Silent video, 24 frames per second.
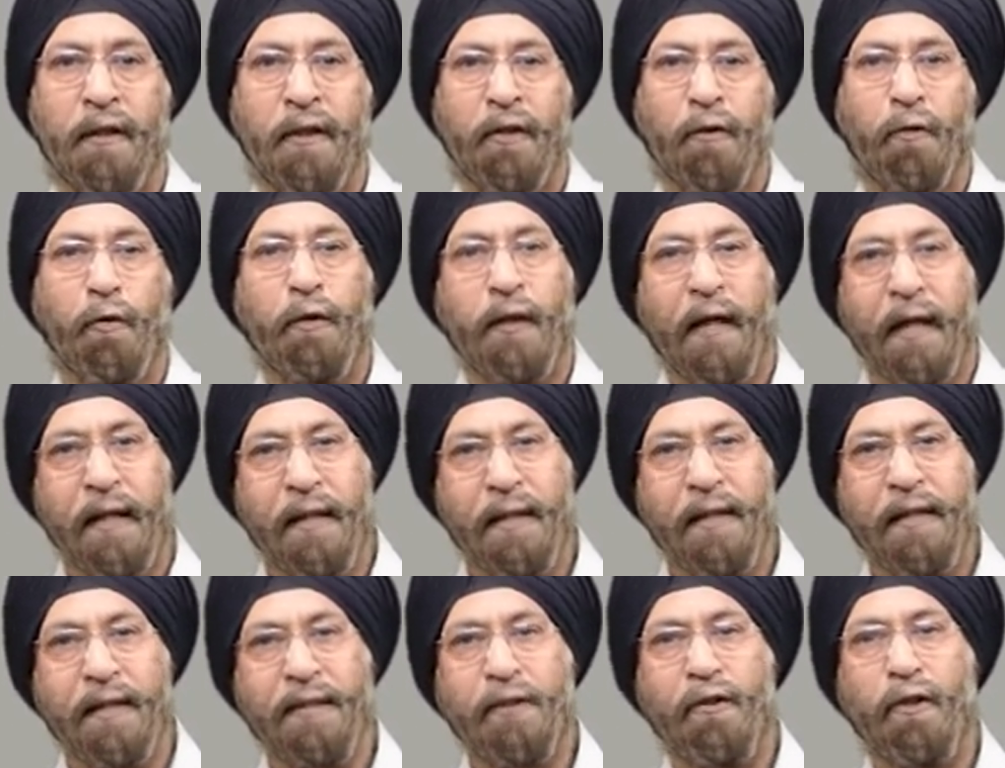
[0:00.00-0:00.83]

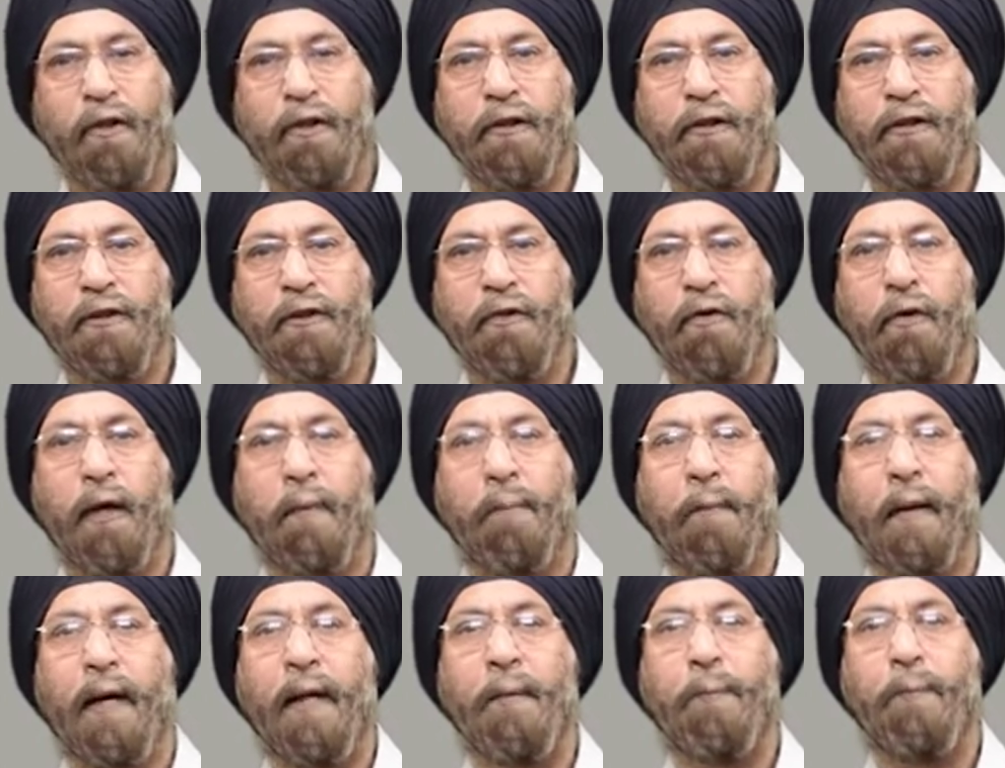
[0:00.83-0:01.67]
Codeine is also a
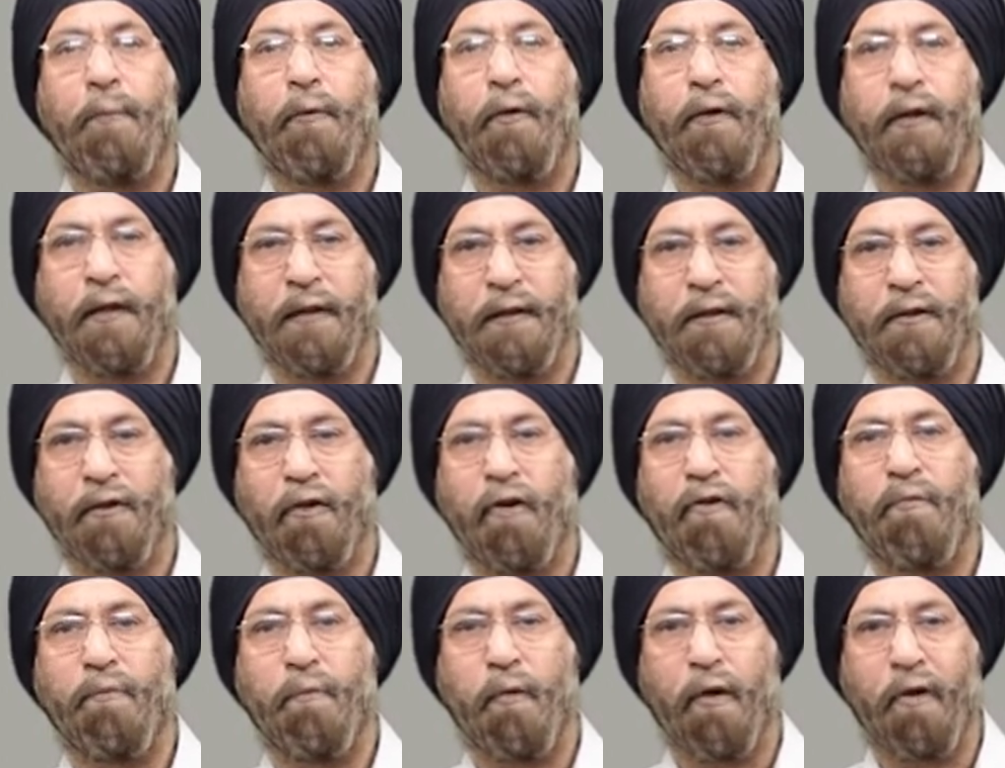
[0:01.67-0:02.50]
byproduct
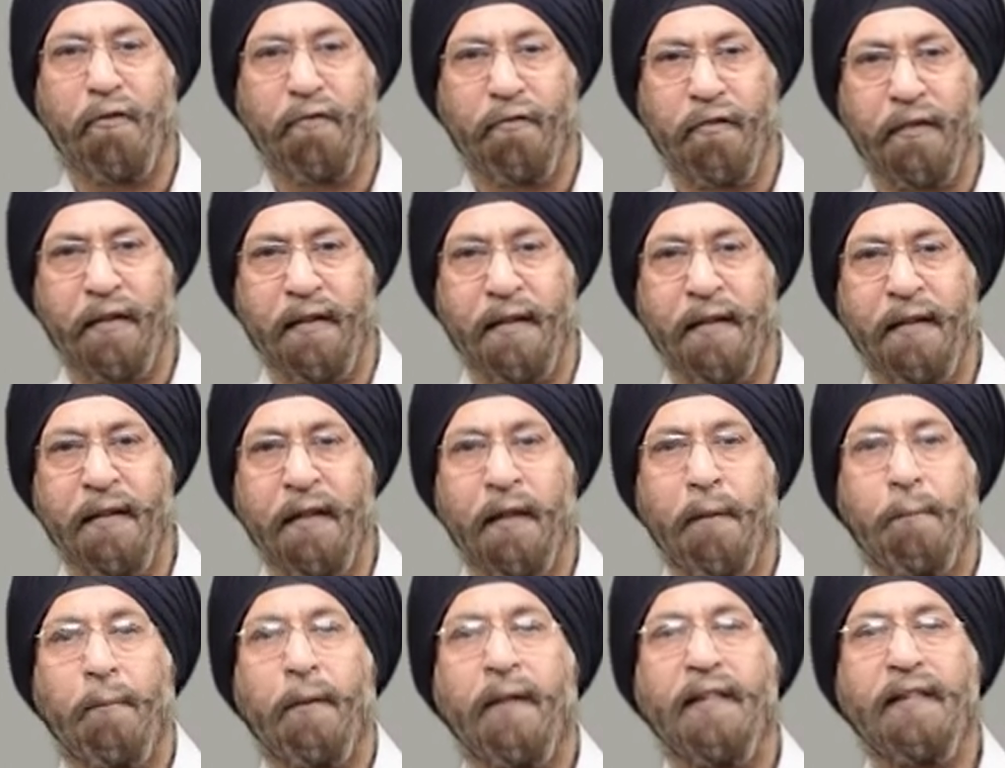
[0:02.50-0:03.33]
of morphine,
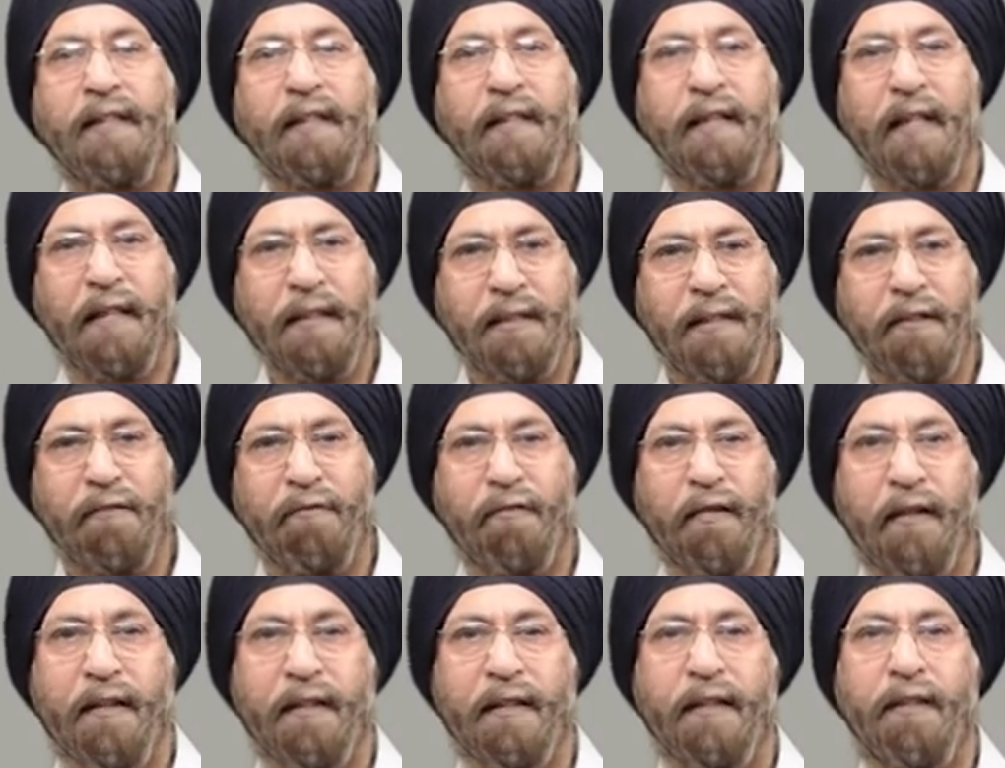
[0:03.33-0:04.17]
but is less
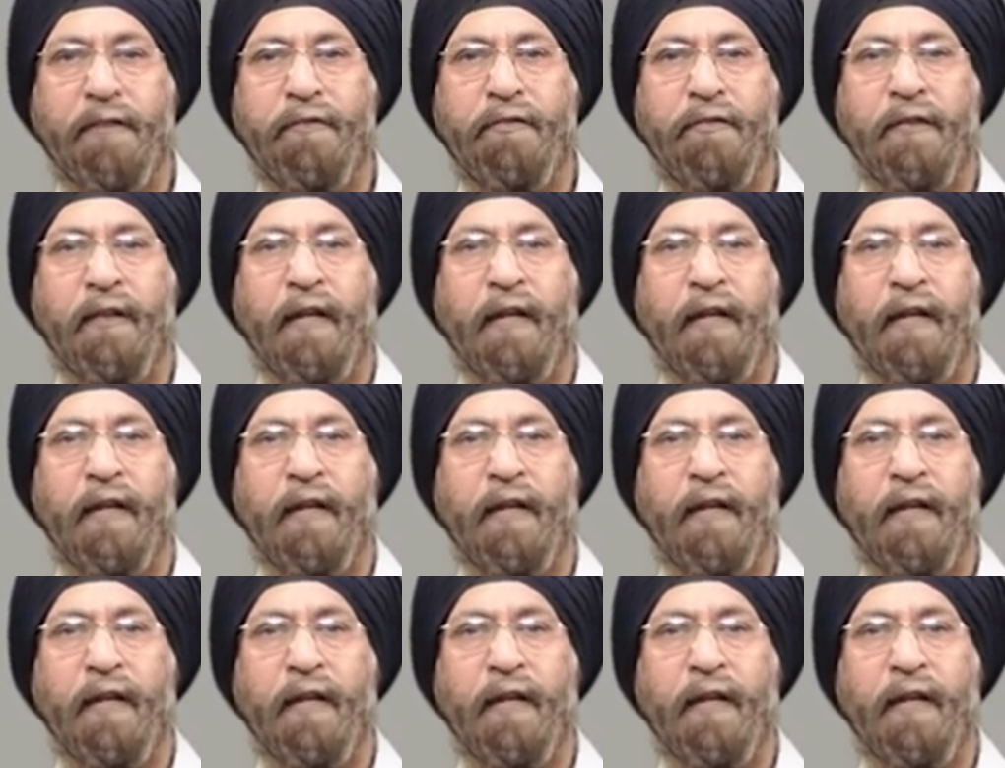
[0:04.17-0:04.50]
effective